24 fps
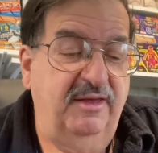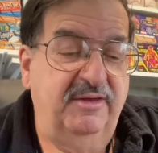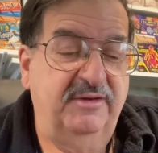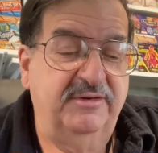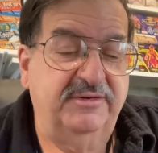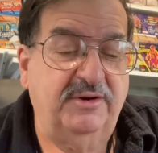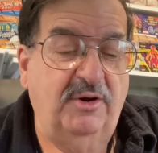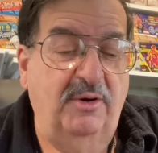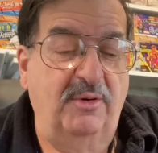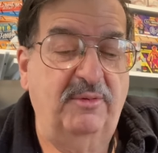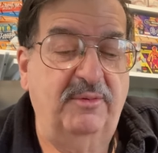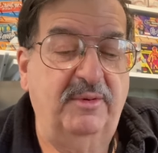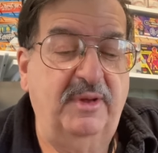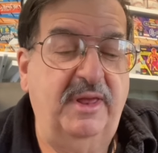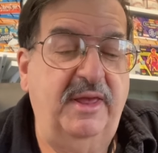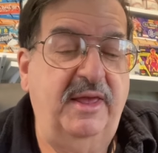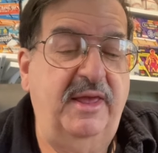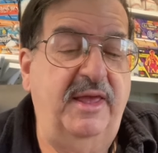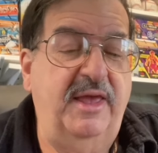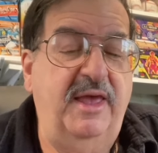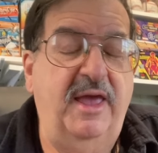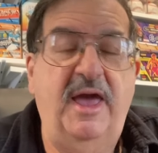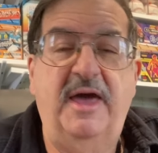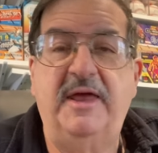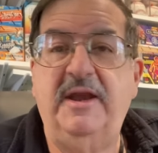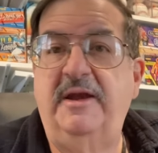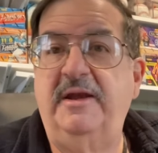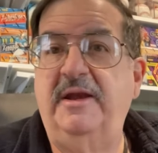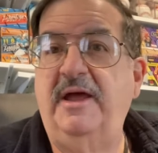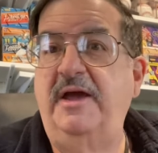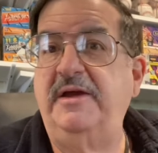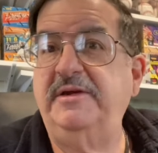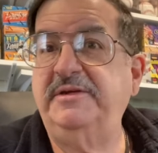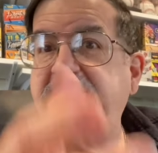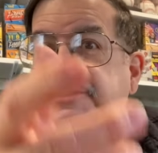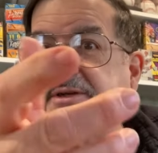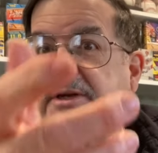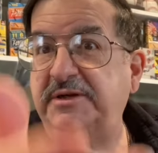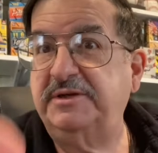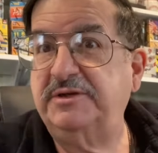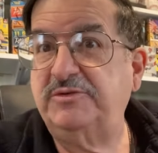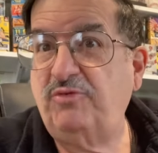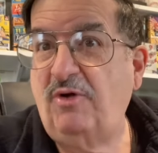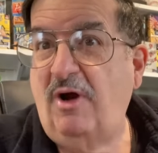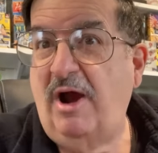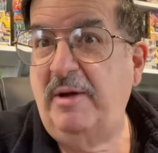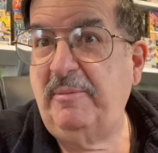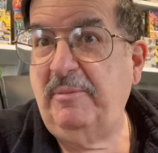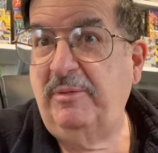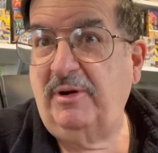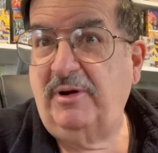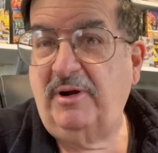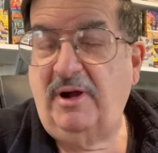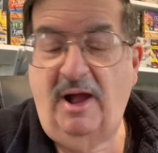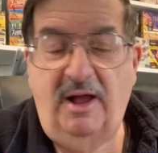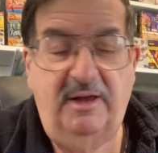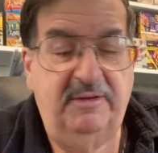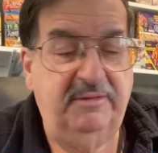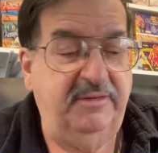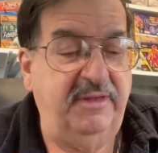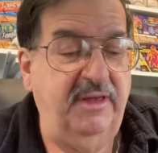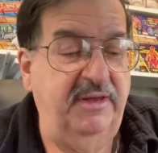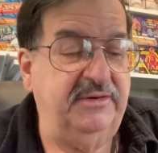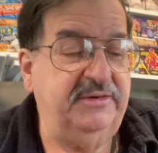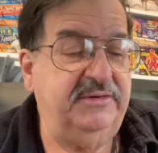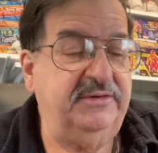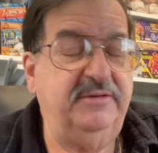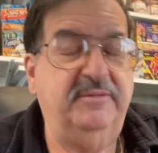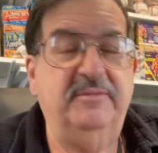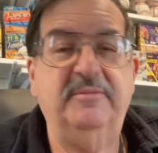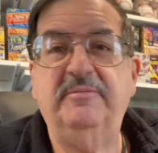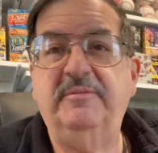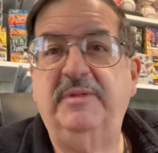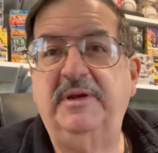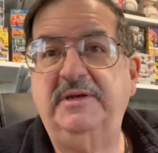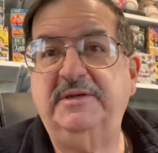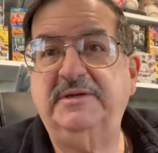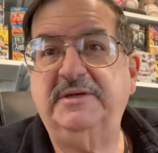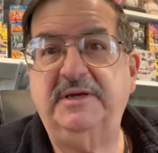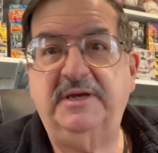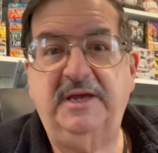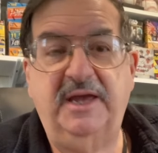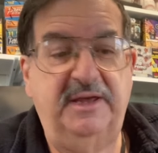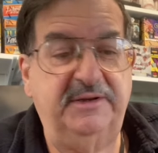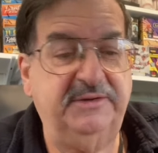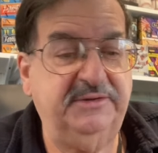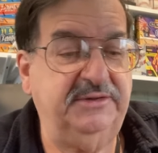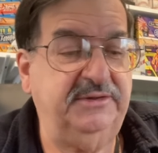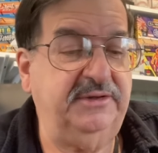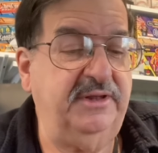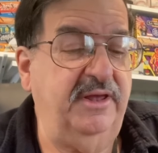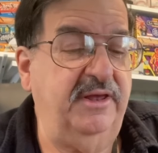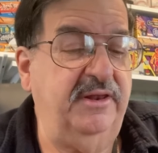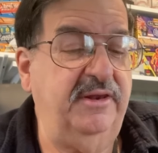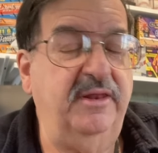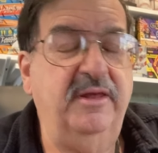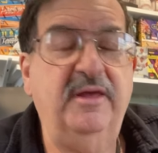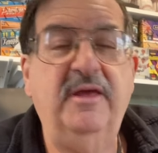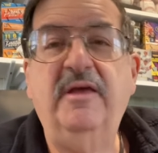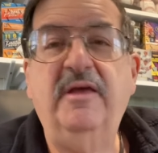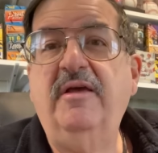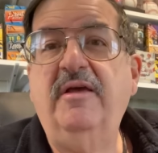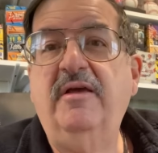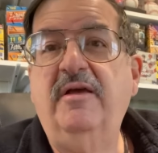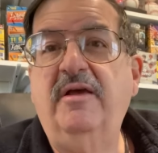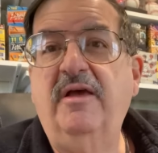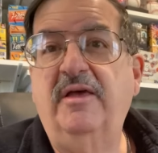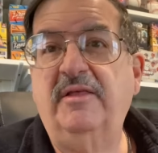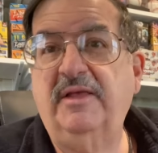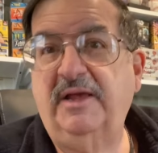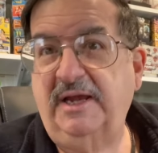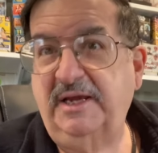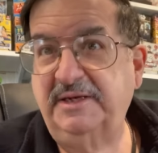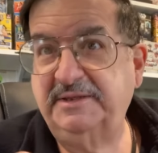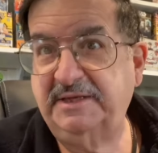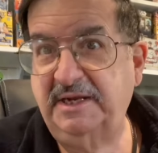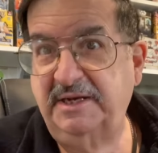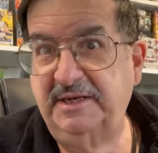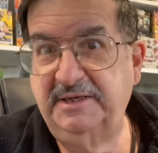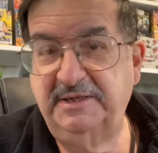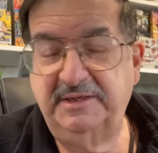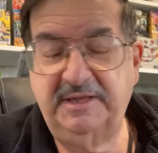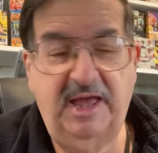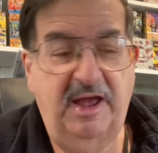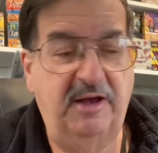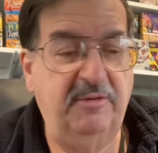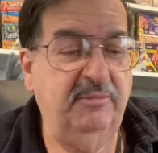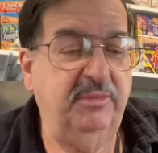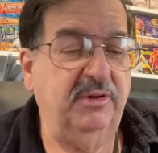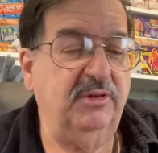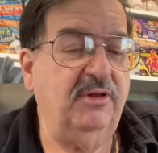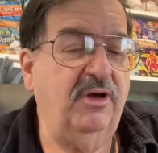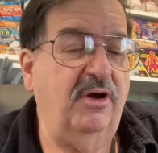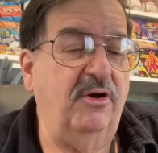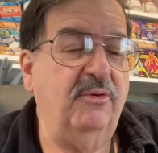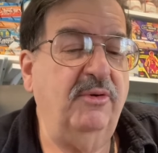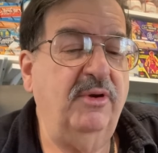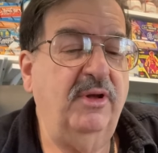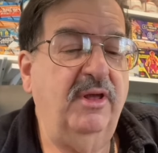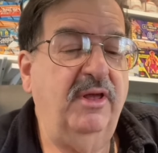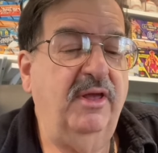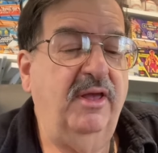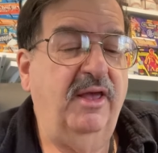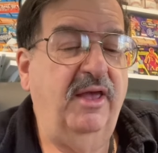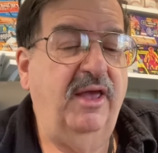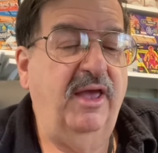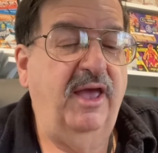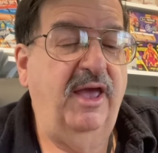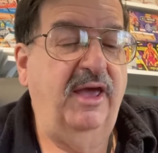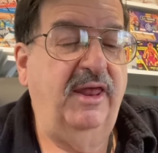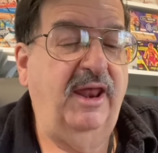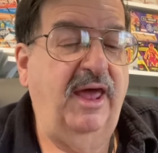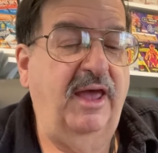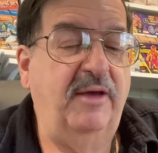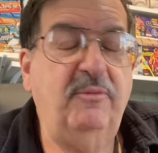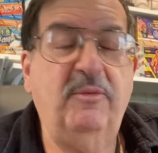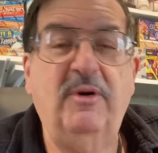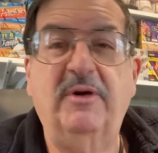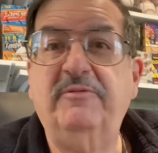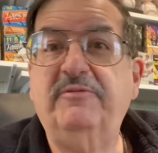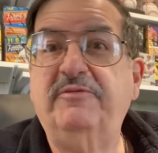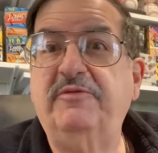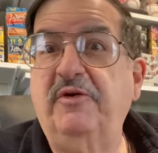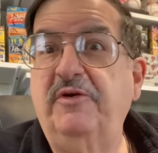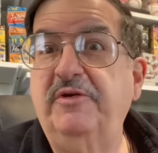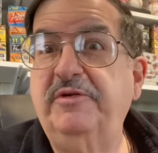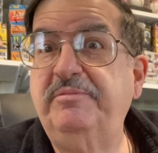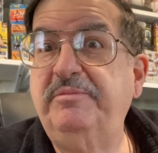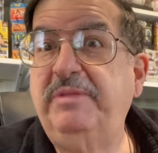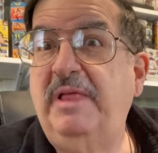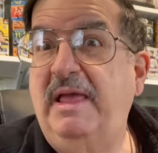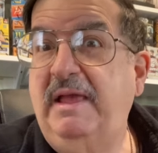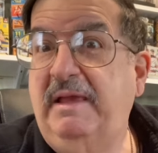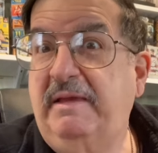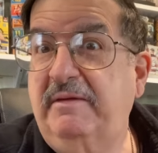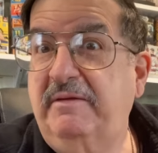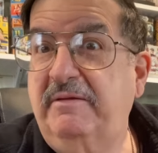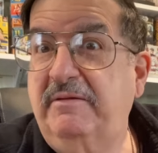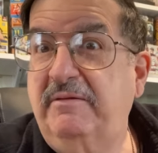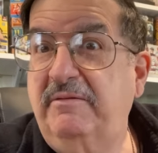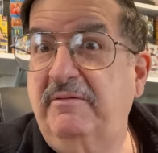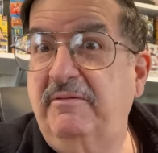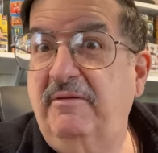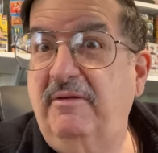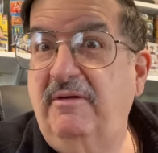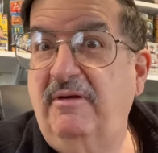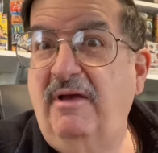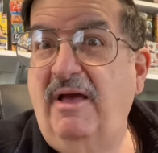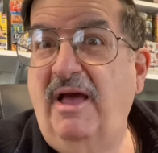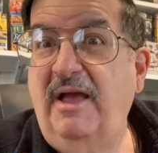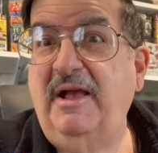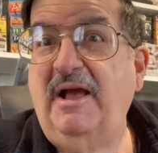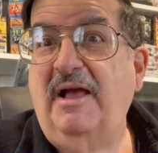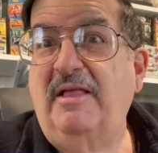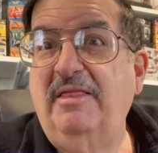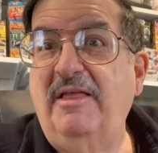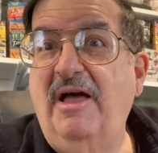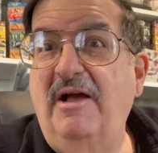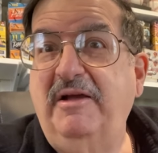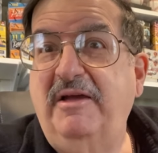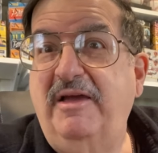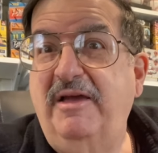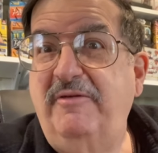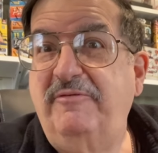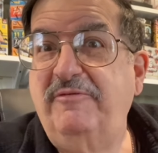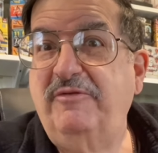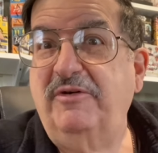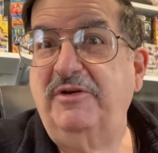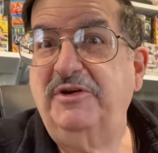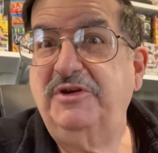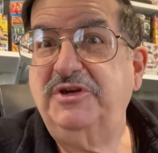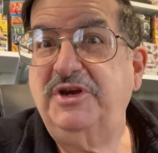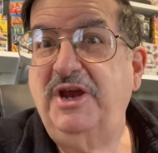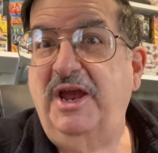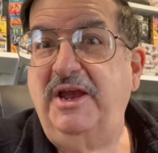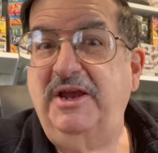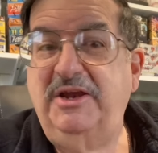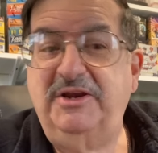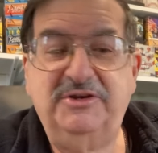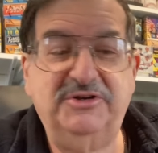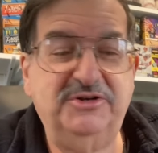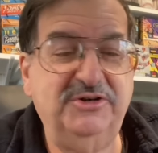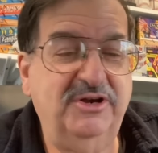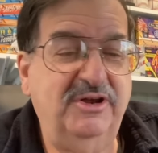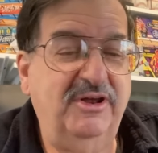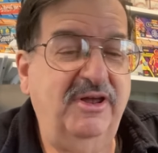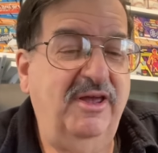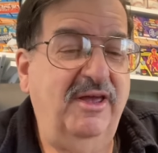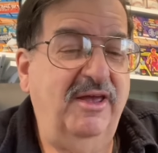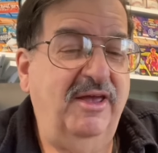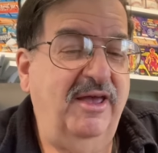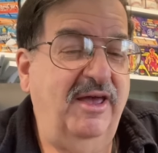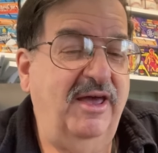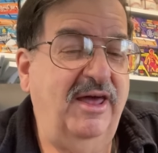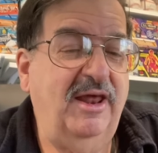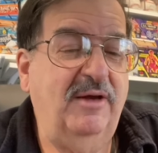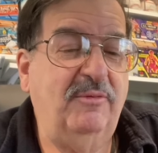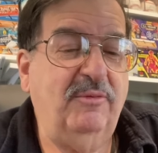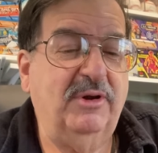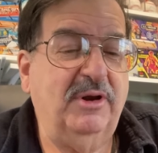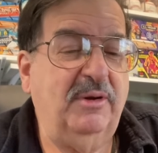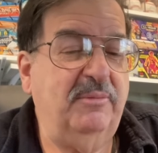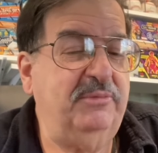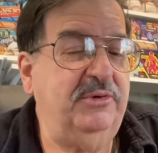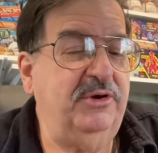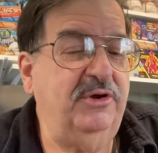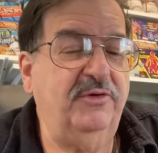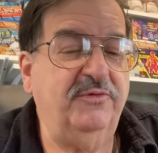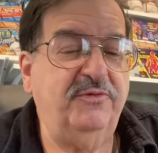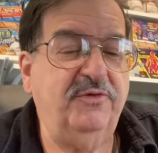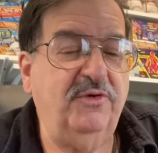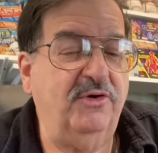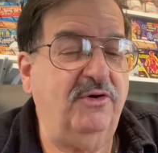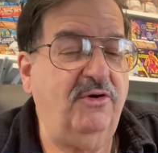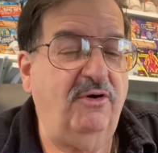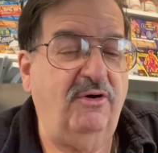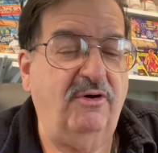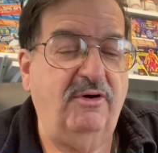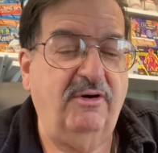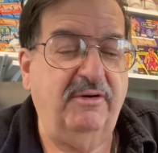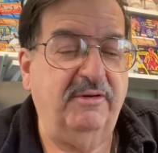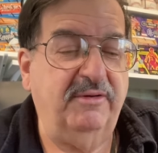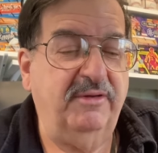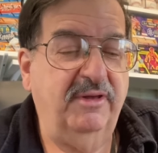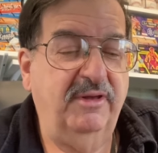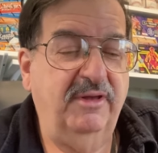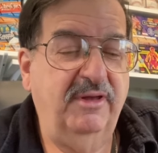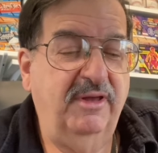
So he had a nice subscriber contest, BCS did. And like I said, he's down below. And I won first place. I got lucky for a change. And I won a beautiful card.